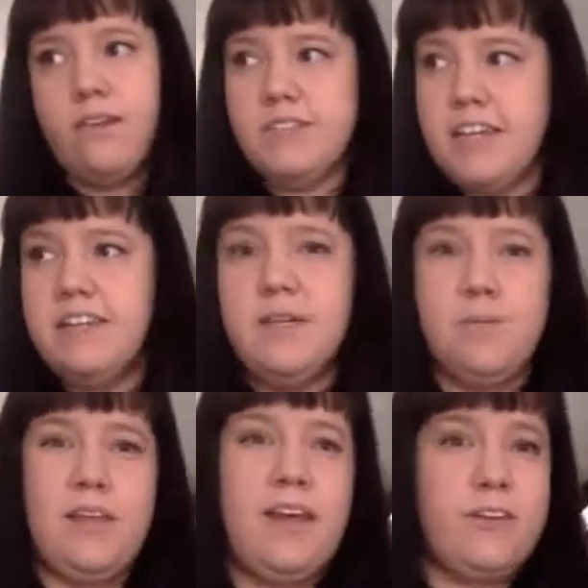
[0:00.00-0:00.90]
daily
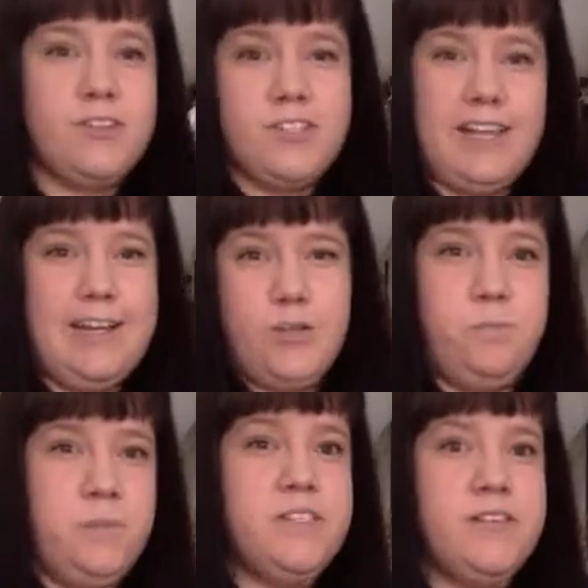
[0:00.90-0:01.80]
planner slash
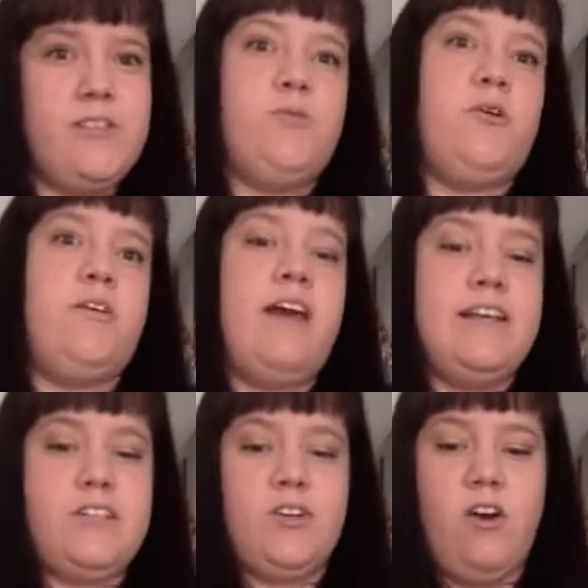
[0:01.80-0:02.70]
business
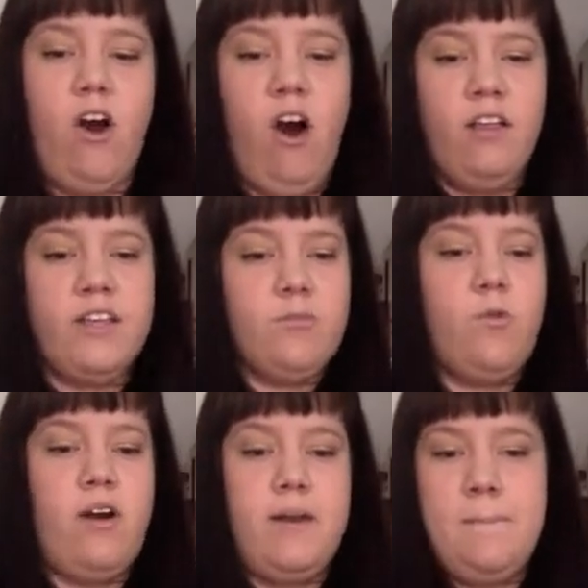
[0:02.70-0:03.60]
organizer all in
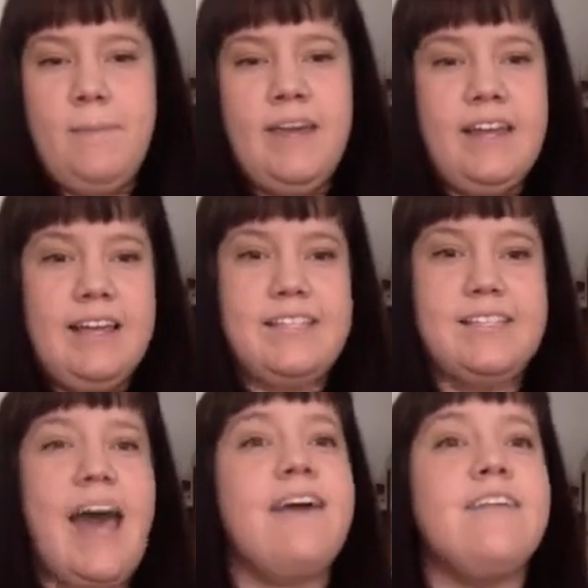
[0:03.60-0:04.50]
one make it
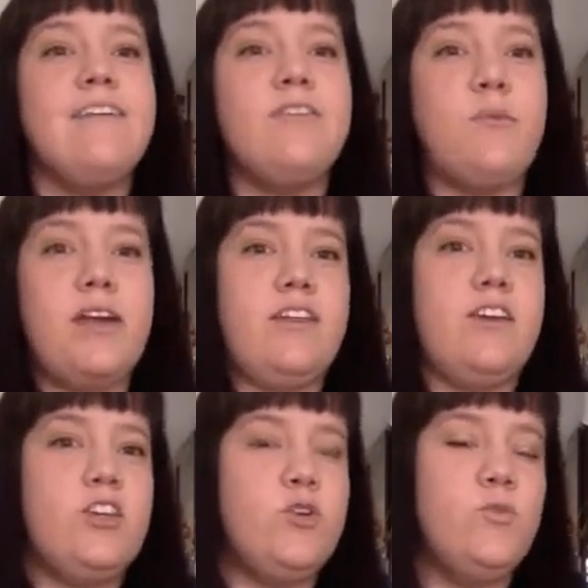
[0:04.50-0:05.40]
exactly the way
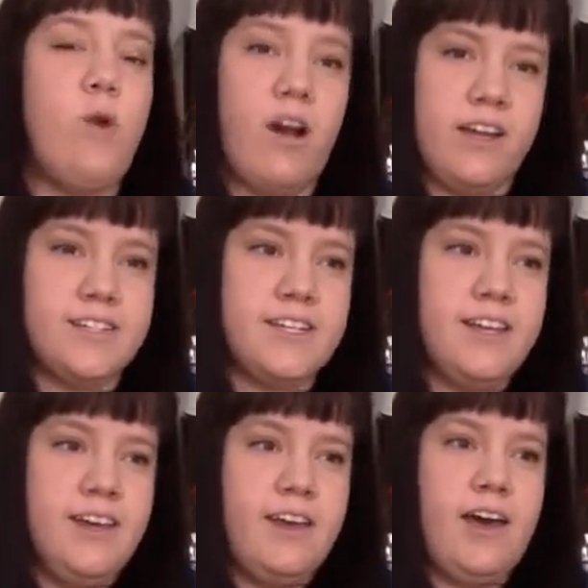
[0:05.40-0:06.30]
that you want
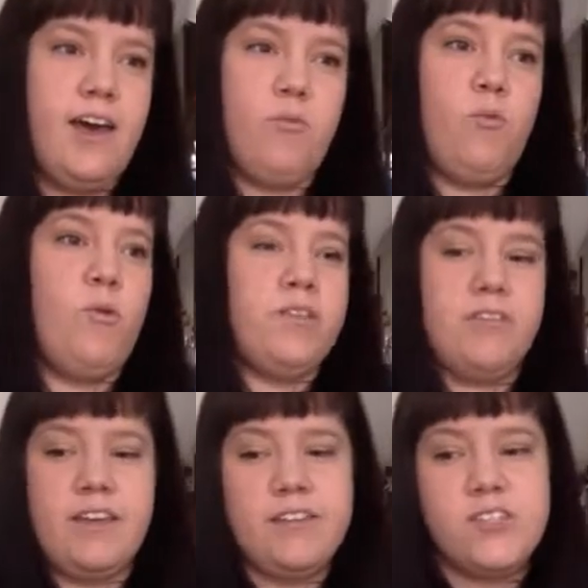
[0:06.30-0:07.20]
um, with
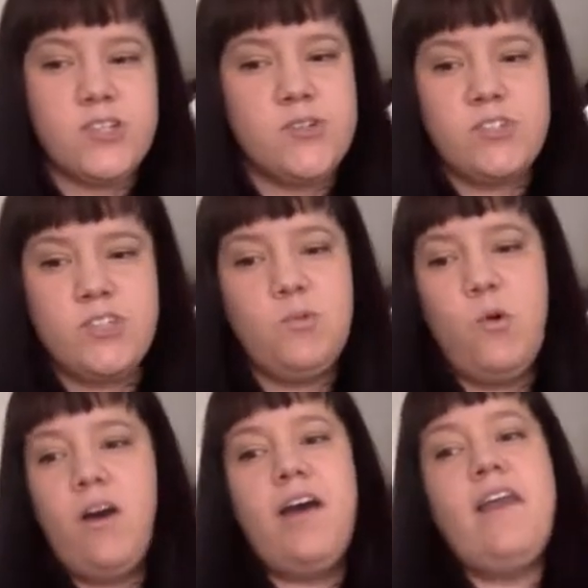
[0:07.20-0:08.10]
the inserts you
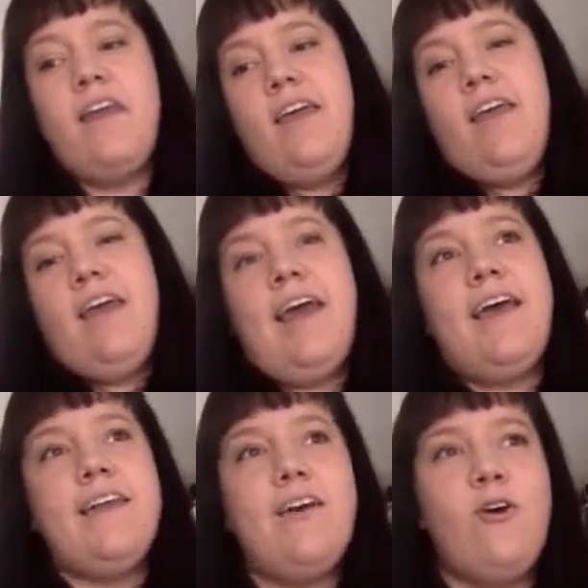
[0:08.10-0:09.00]
want
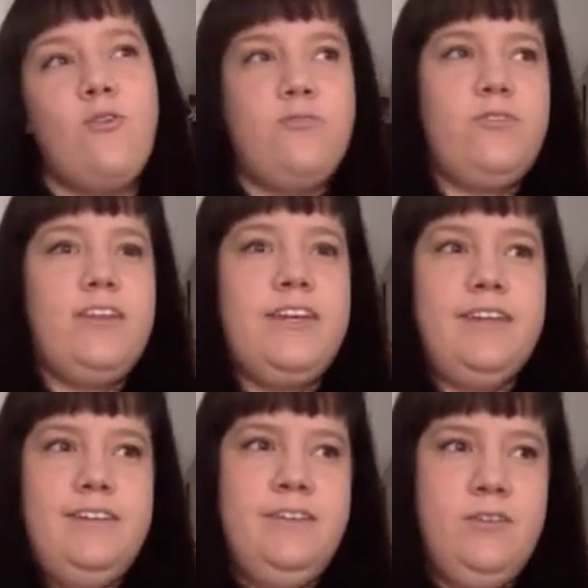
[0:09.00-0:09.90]
and
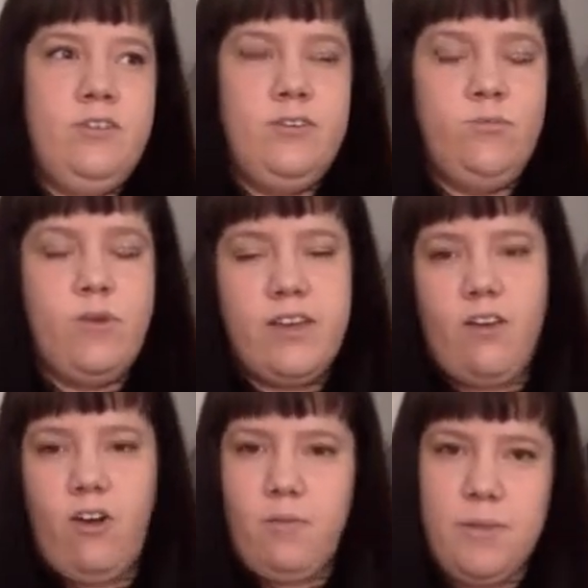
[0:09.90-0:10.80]
hopefully we can
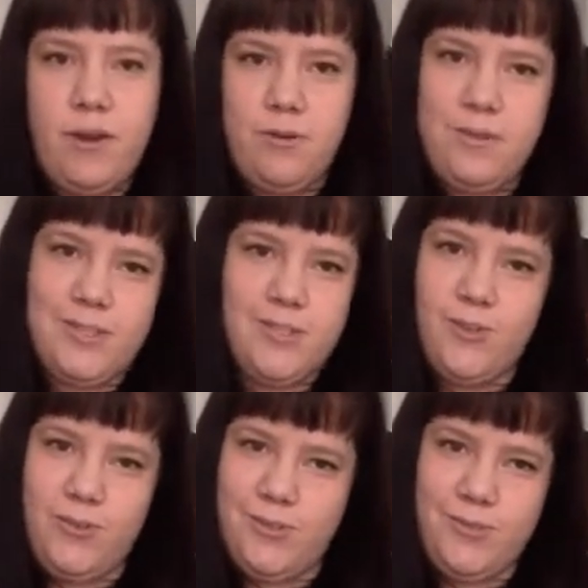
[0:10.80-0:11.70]
all be better business owners